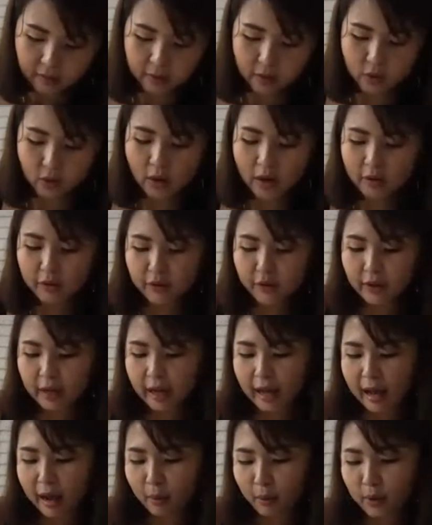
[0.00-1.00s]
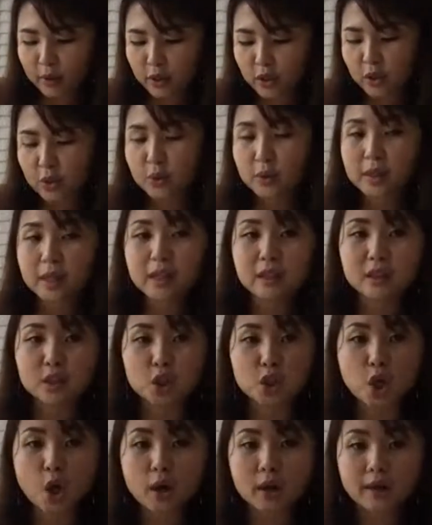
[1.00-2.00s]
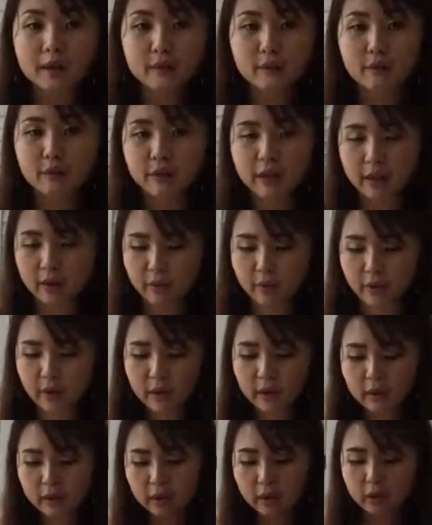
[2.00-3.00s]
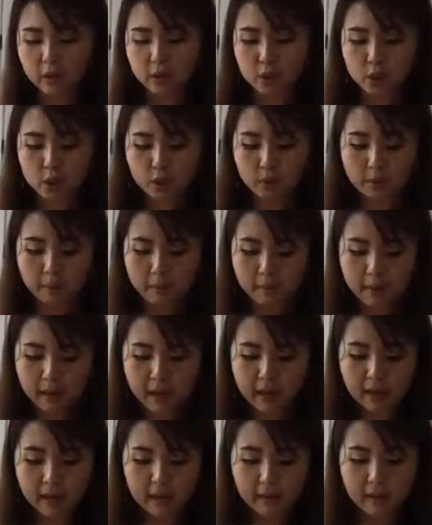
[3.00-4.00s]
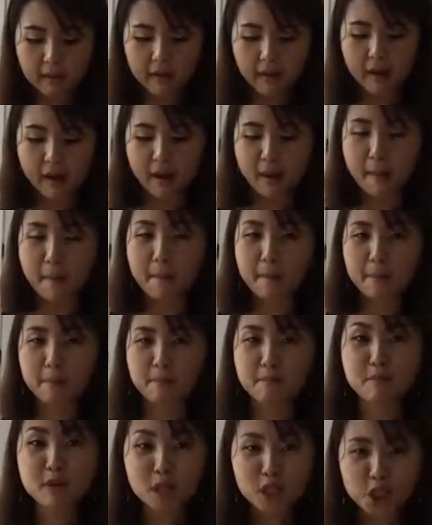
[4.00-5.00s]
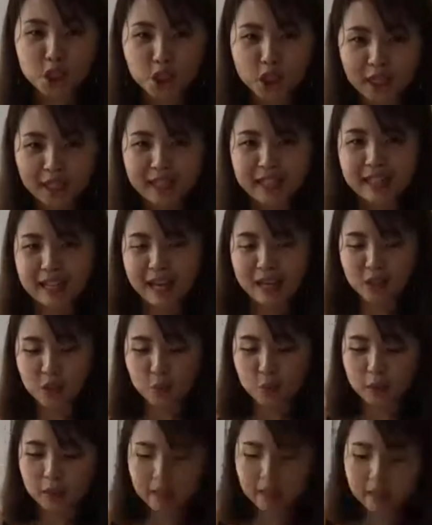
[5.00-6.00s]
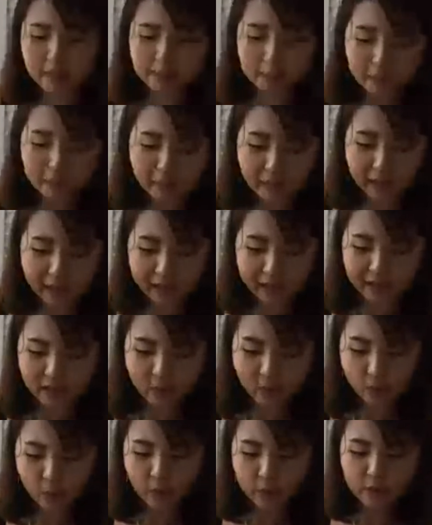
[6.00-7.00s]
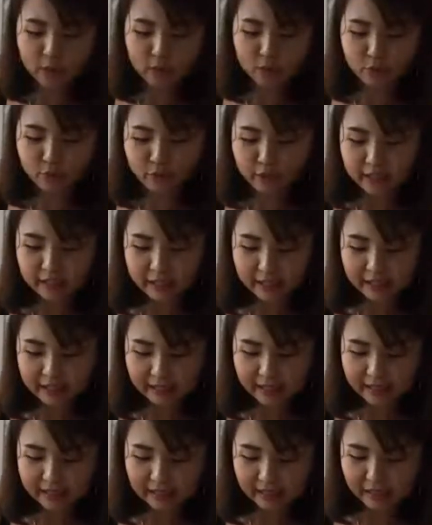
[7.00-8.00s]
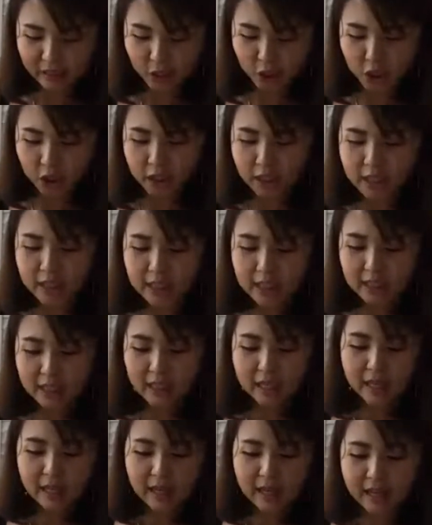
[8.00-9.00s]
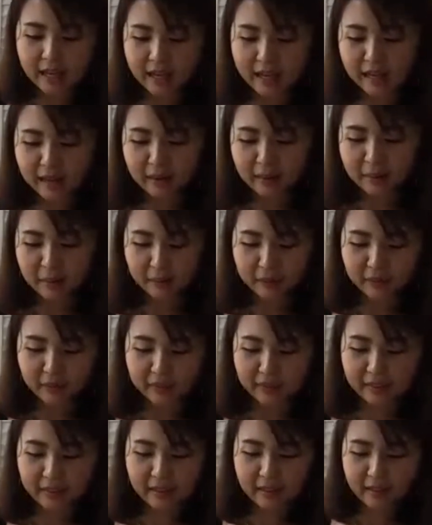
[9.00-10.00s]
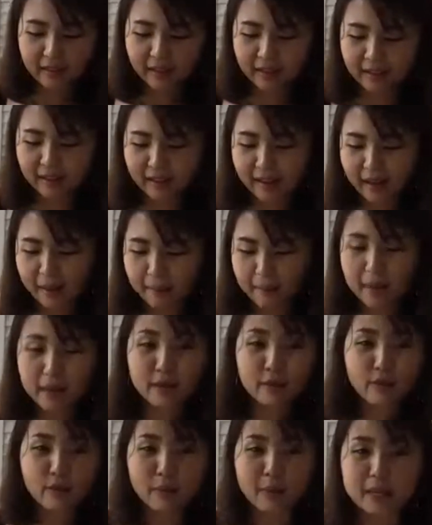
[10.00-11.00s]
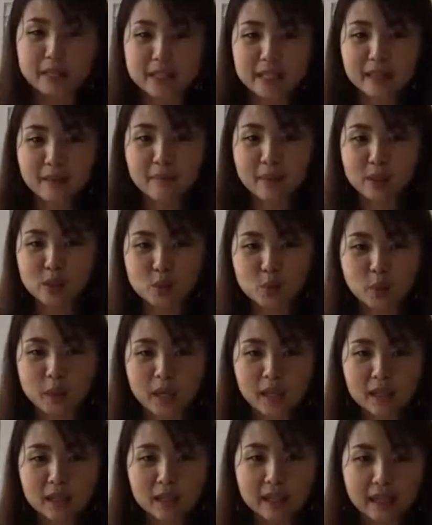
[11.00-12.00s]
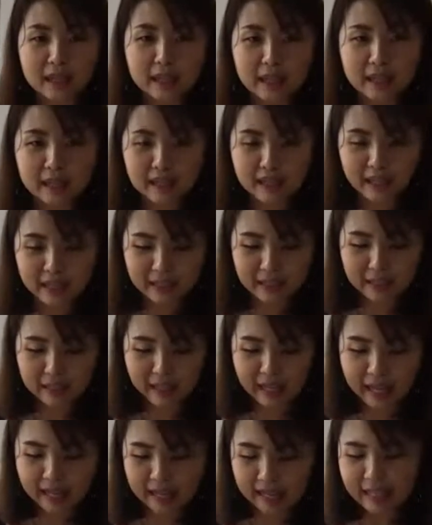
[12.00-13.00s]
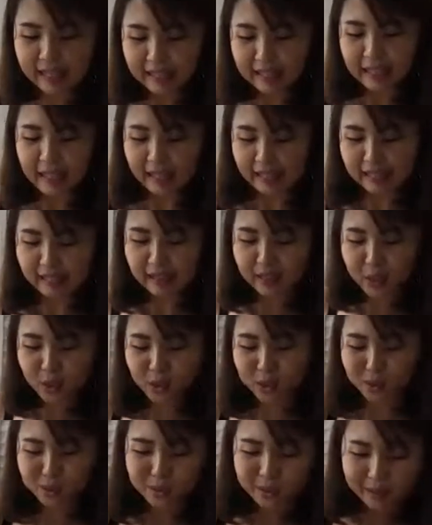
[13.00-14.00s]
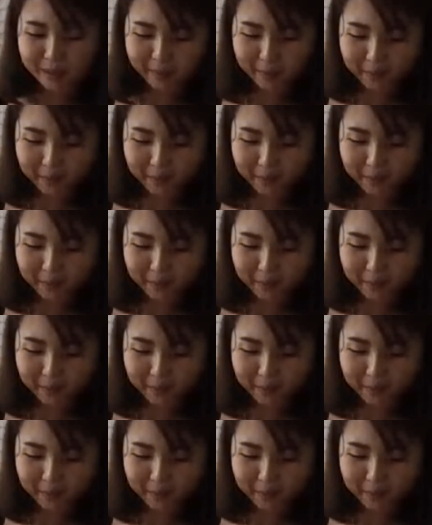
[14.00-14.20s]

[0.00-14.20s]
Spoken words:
So I was using the chocolate flavor to make milkshake last week, and it was really delicious. I made it for my team as well. I think they like it too.